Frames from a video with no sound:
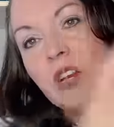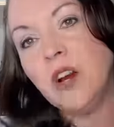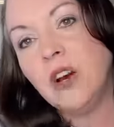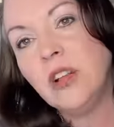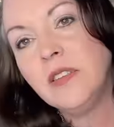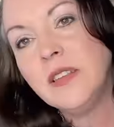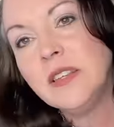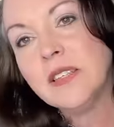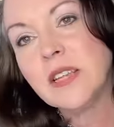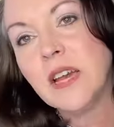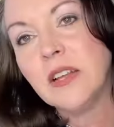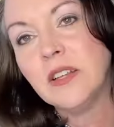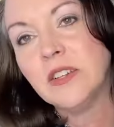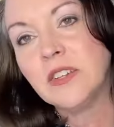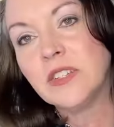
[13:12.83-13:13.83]
all of these
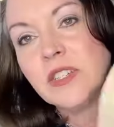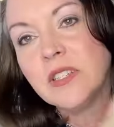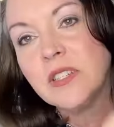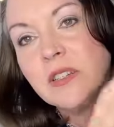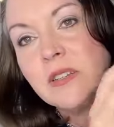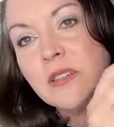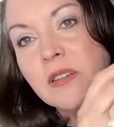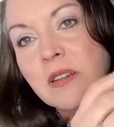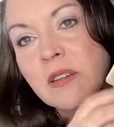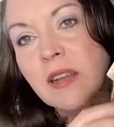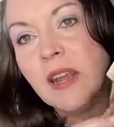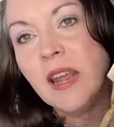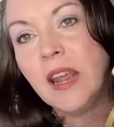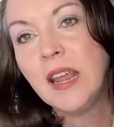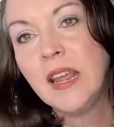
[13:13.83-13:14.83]
colors,
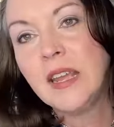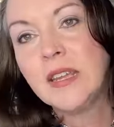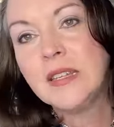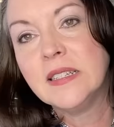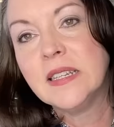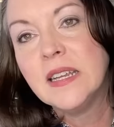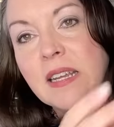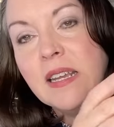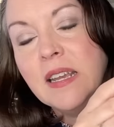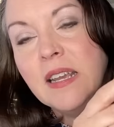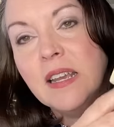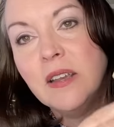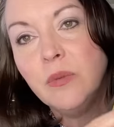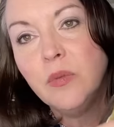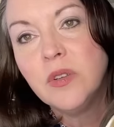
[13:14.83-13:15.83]
and
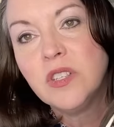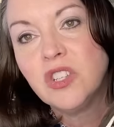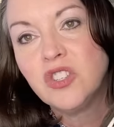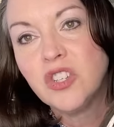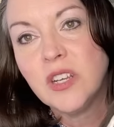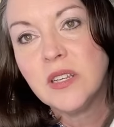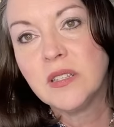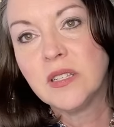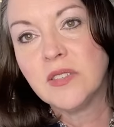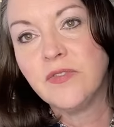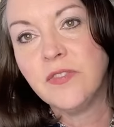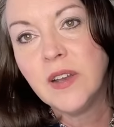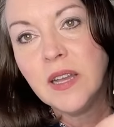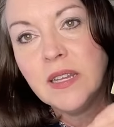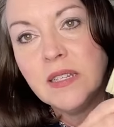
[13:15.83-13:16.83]
it was just
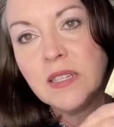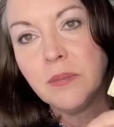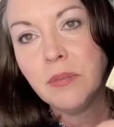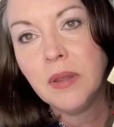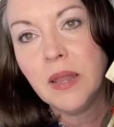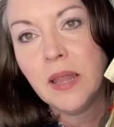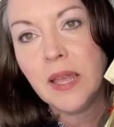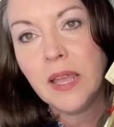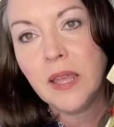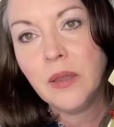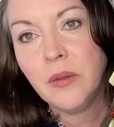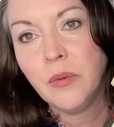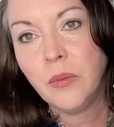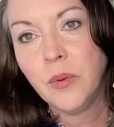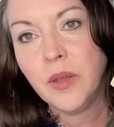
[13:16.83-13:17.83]
fun to
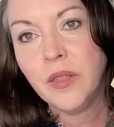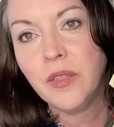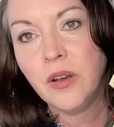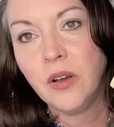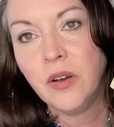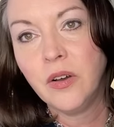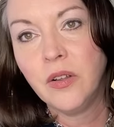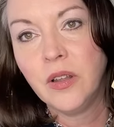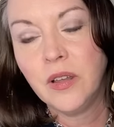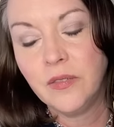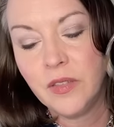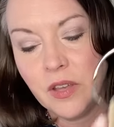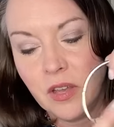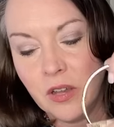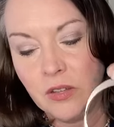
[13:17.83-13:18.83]
play with all of
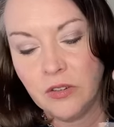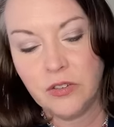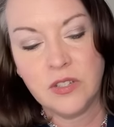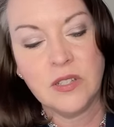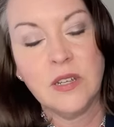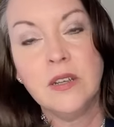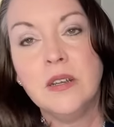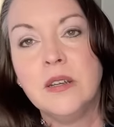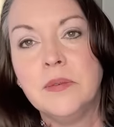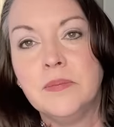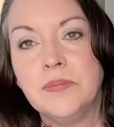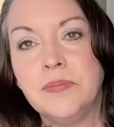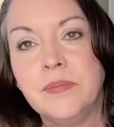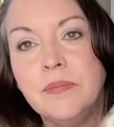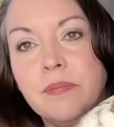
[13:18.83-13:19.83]
the colors.
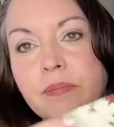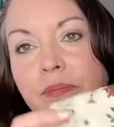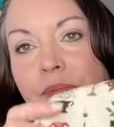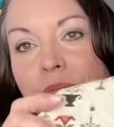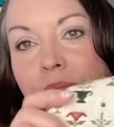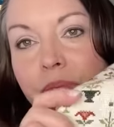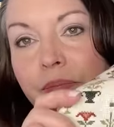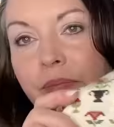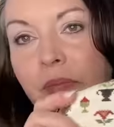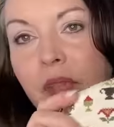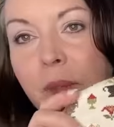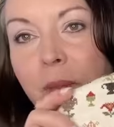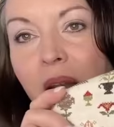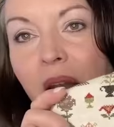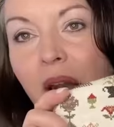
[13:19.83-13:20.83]

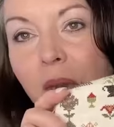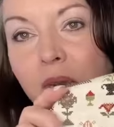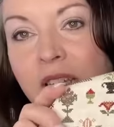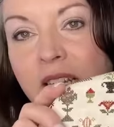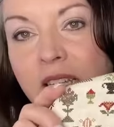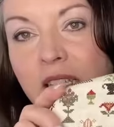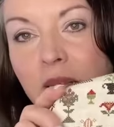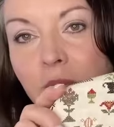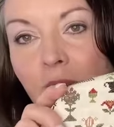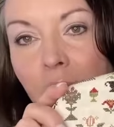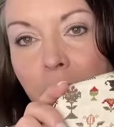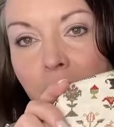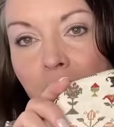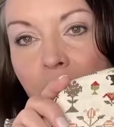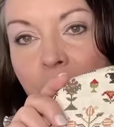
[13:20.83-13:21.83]
But I will take some
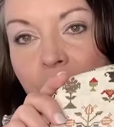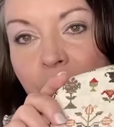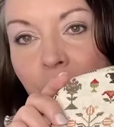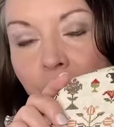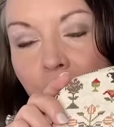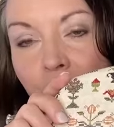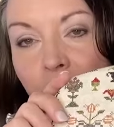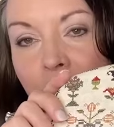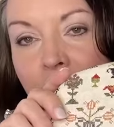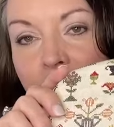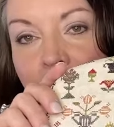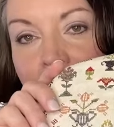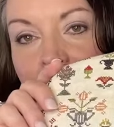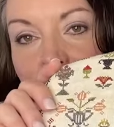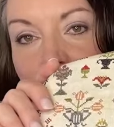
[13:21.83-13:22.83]
up-close photos
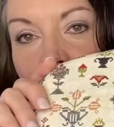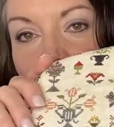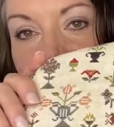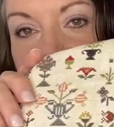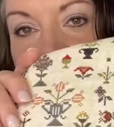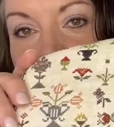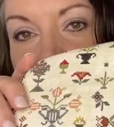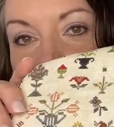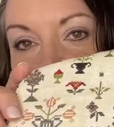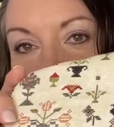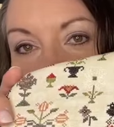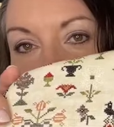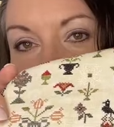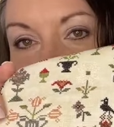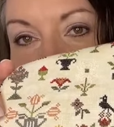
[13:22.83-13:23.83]
so you can see
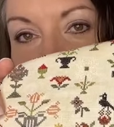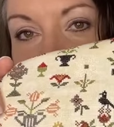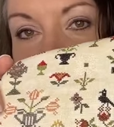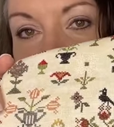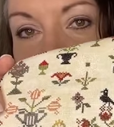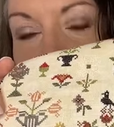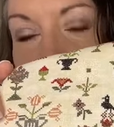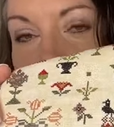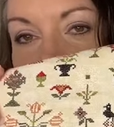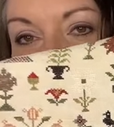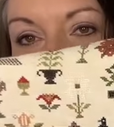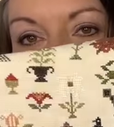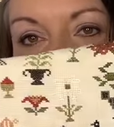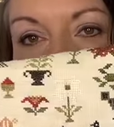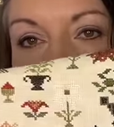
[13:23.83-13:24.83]
it.
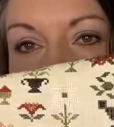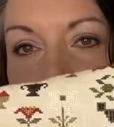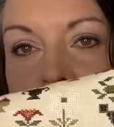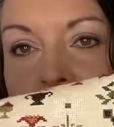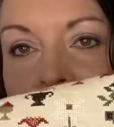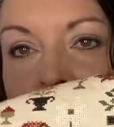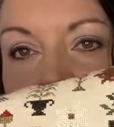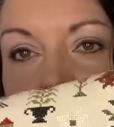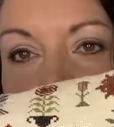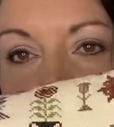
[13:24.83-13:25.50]
Each one is so